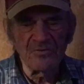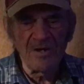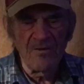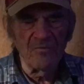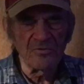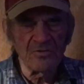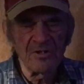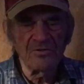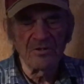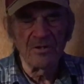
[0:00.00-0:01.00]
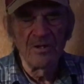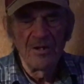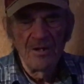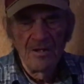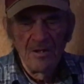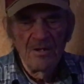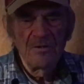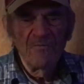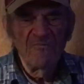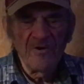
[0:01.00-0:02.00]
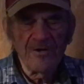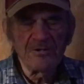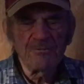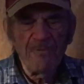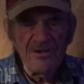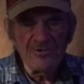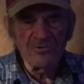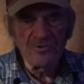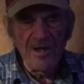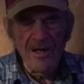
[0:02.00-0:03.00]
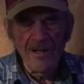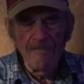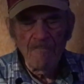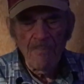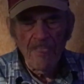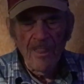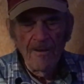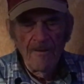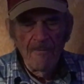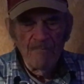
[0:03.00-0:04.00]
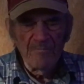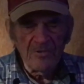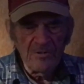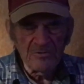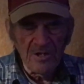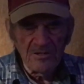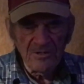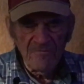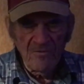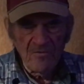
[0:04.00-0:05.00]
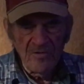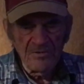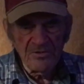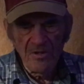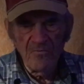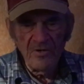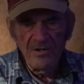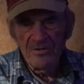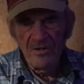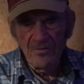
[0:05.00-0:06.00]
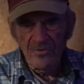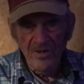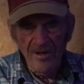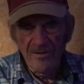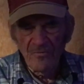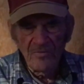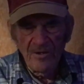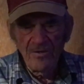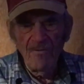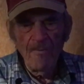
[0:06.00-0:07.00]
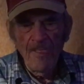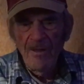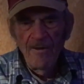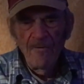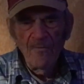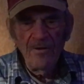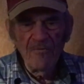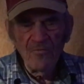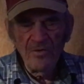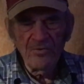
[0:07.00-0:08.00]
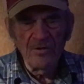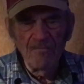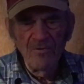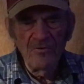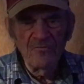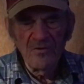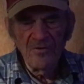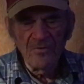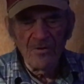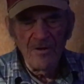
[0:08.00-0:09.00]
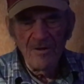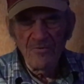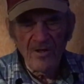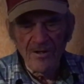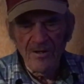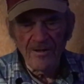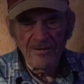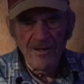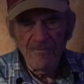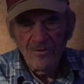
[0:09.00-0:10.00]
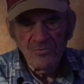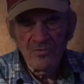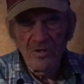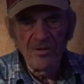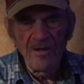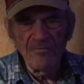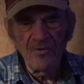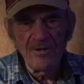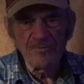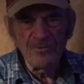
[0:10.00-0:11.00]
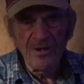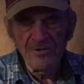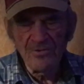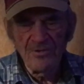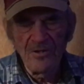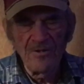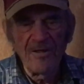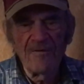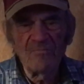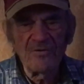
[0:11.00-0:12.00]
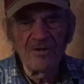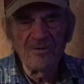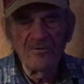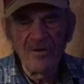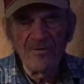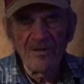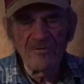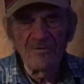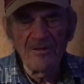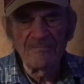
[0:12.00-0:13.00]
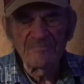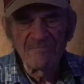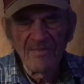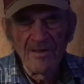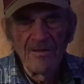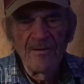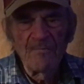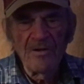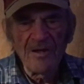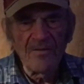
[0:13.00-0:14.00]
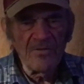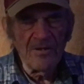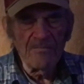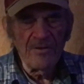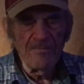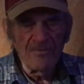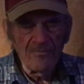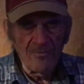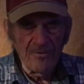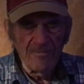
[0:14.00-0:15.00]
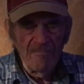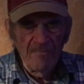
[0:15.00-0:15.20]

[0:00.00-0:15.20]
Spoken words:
that was such a very special time. Because as I've already said, we didn't go to town. We never went to a movie or anything like that because we didn't have transportation and didn't have money to do anything with. But I think people were